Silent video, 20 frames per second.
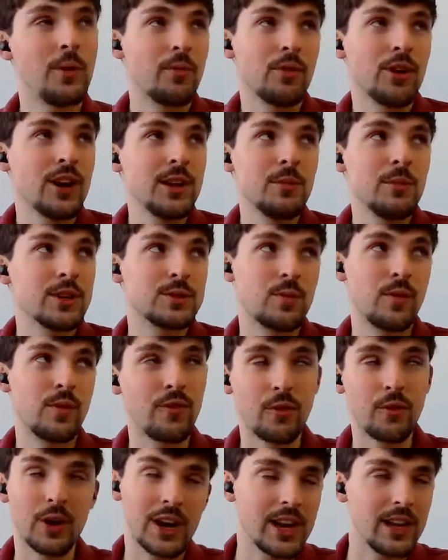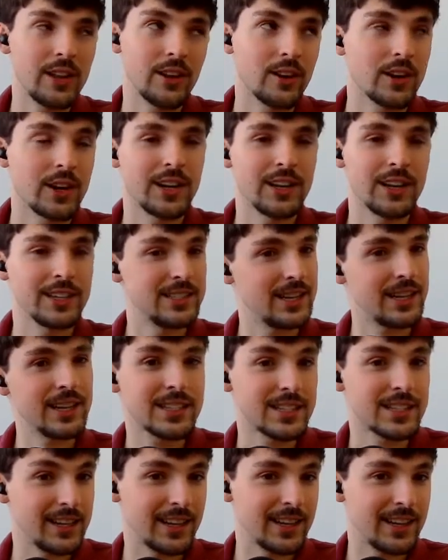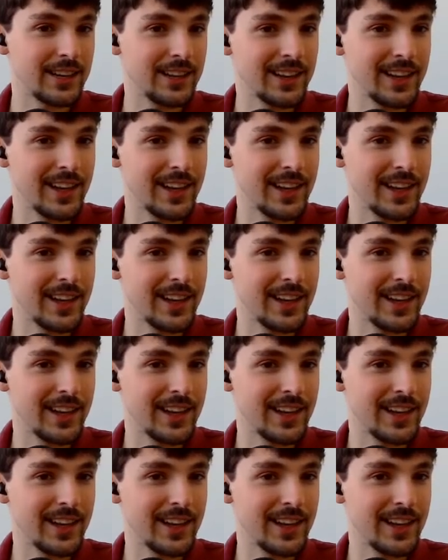pretty much before e-learning existed.